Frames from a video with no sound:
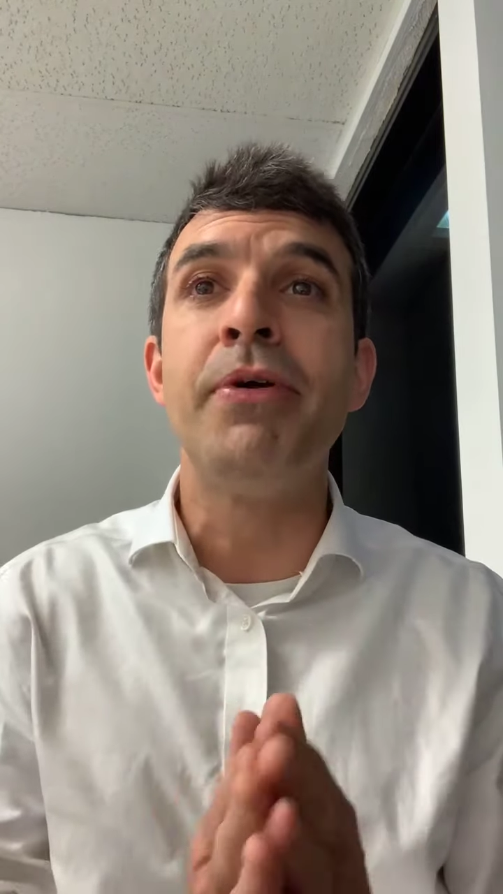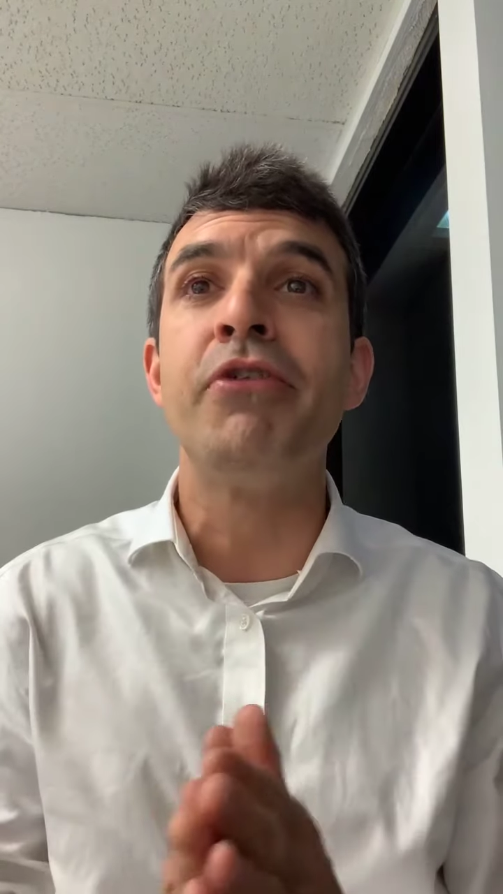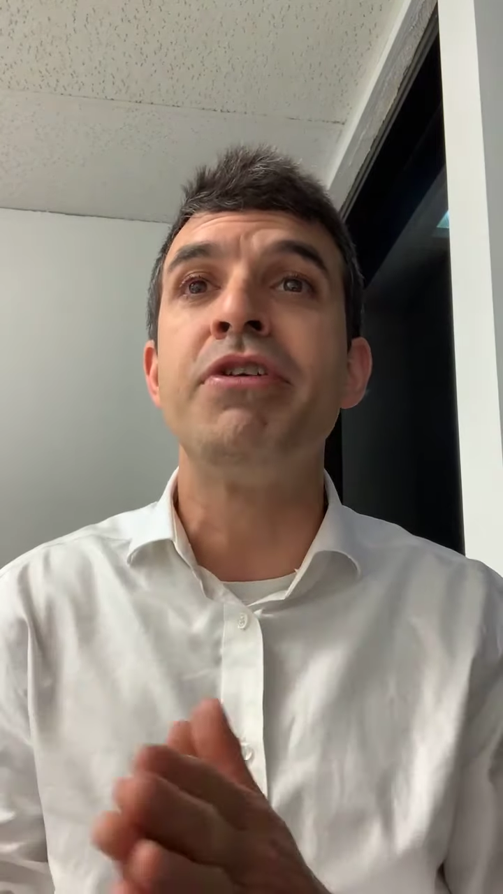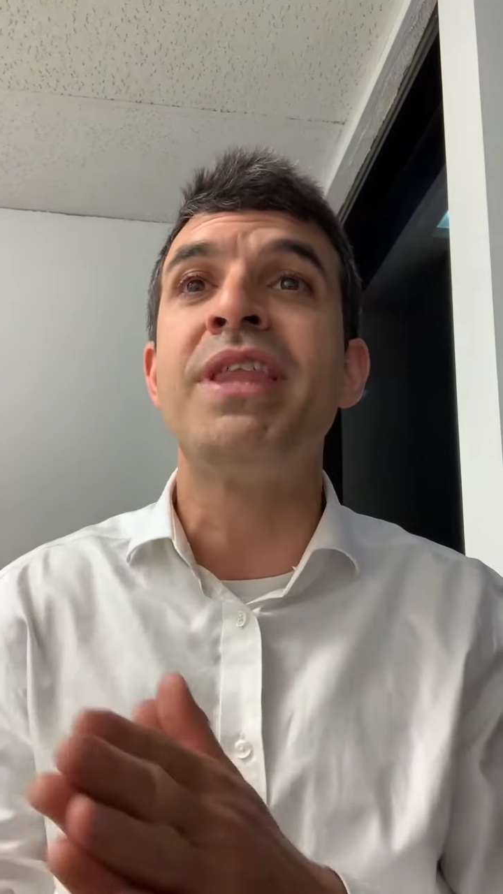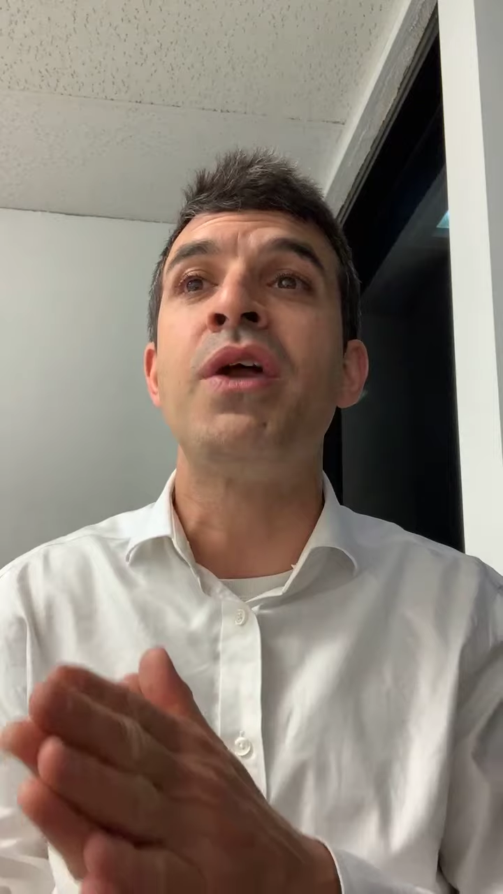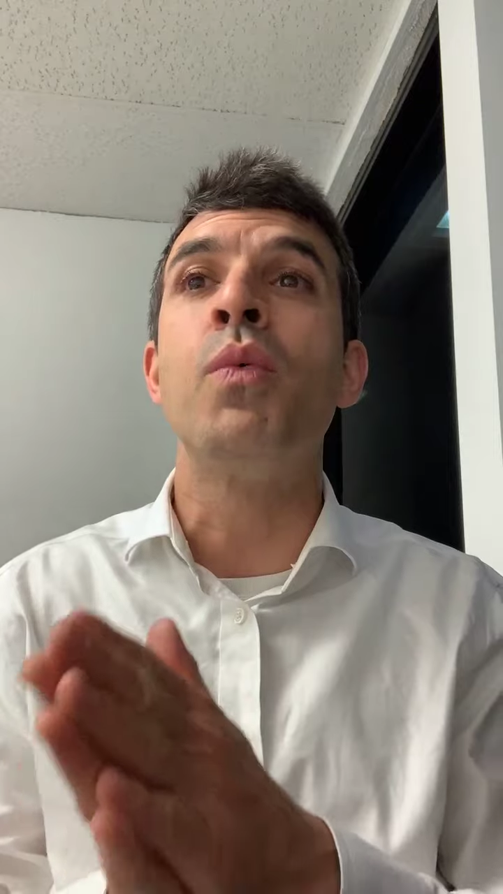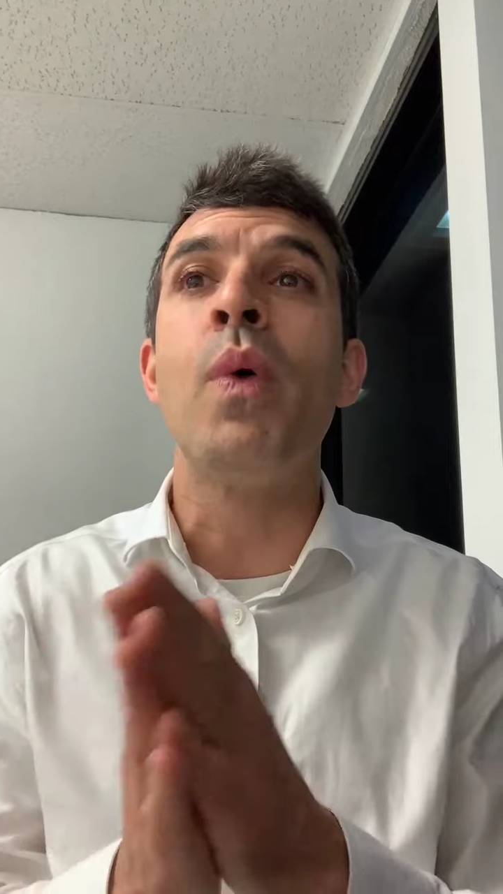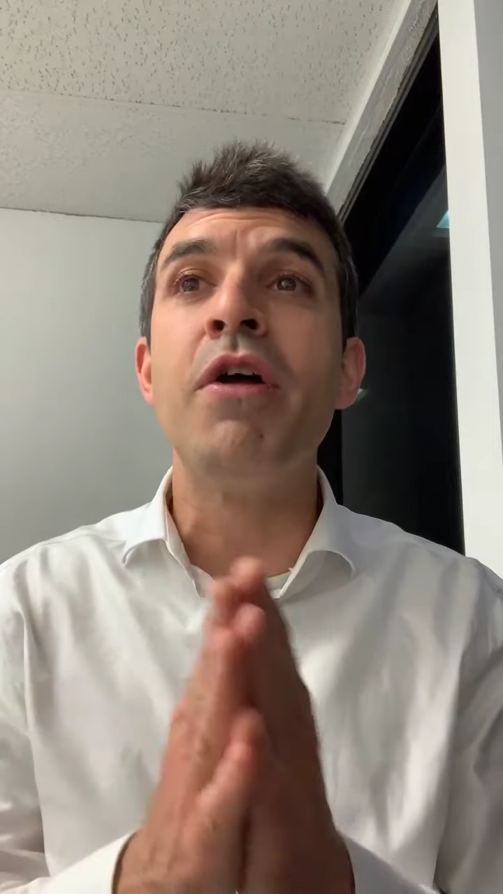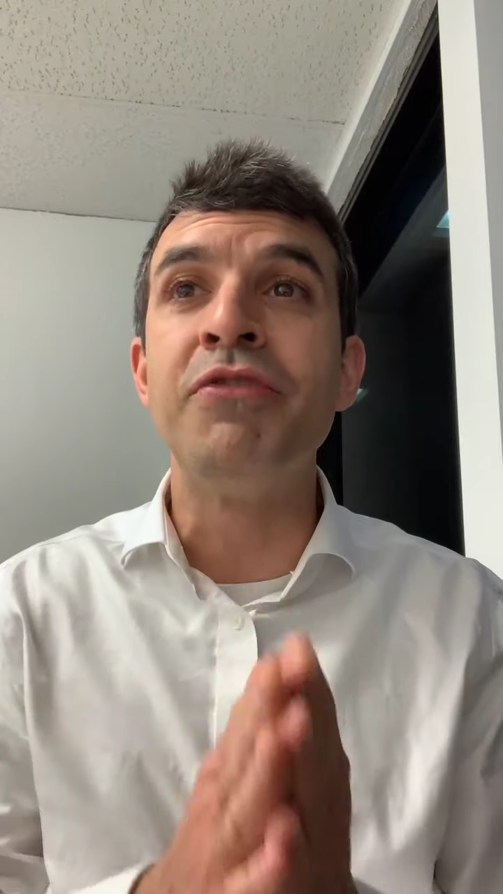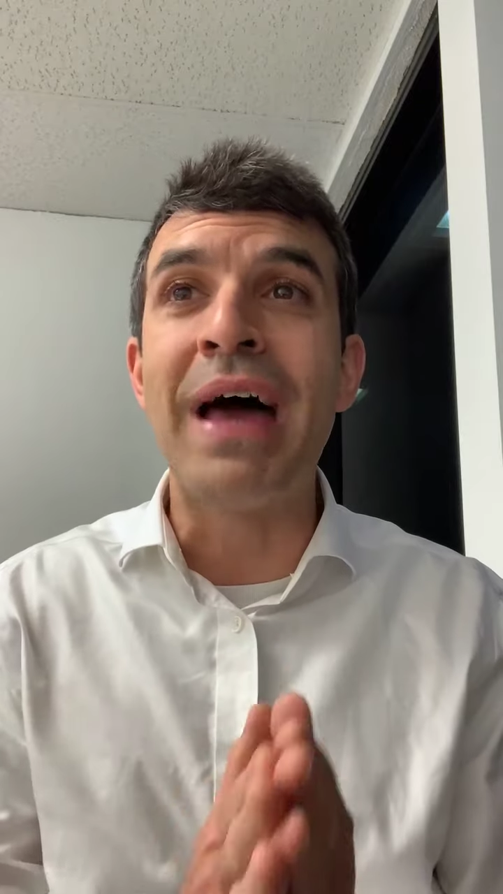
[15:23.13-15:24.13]
period that it
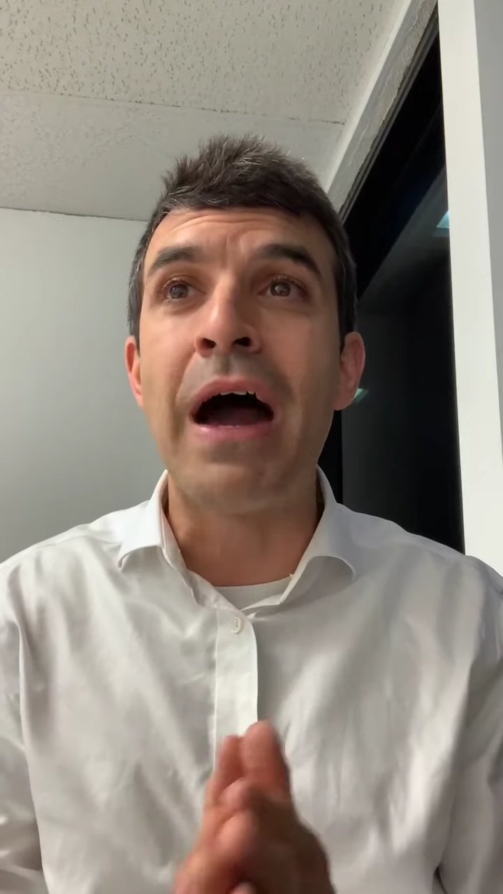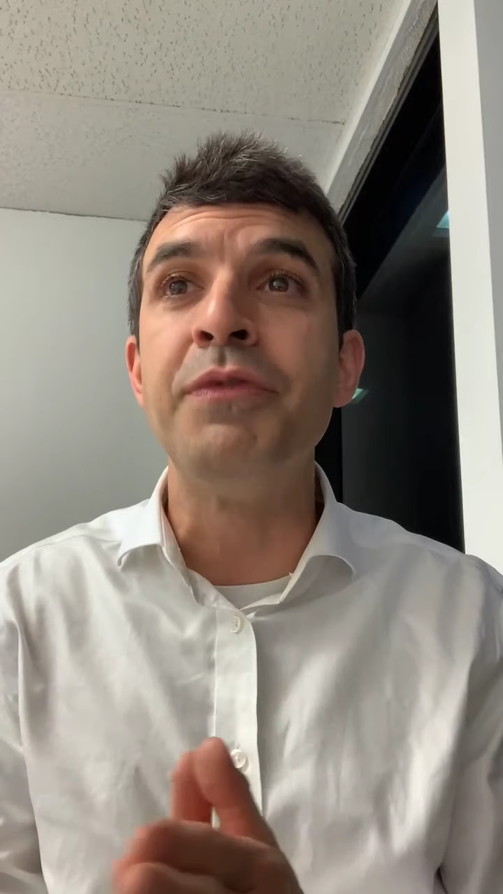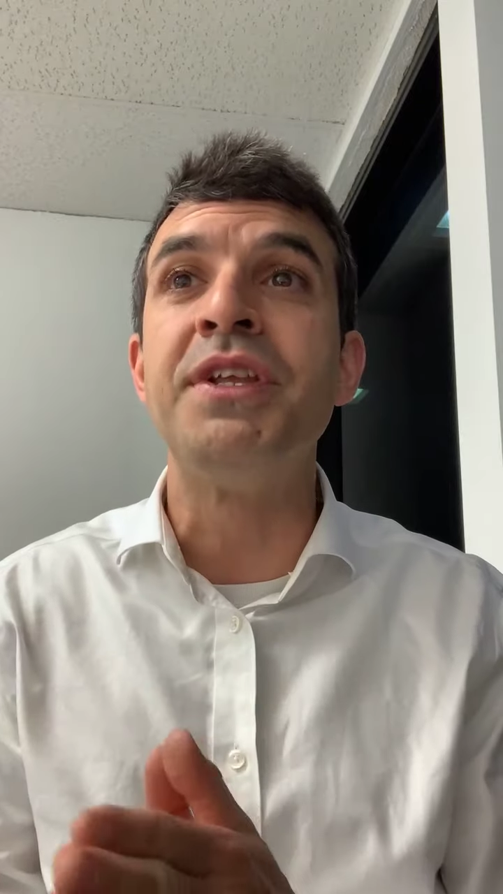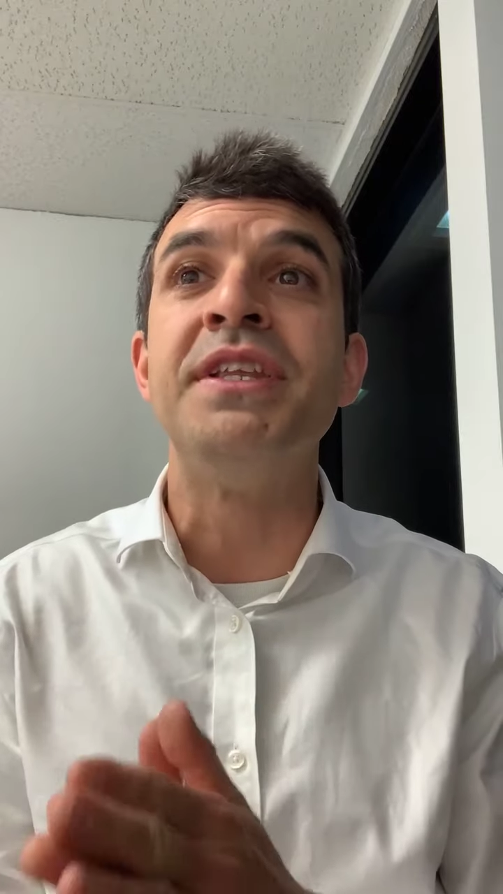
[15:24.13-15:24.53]
wears out,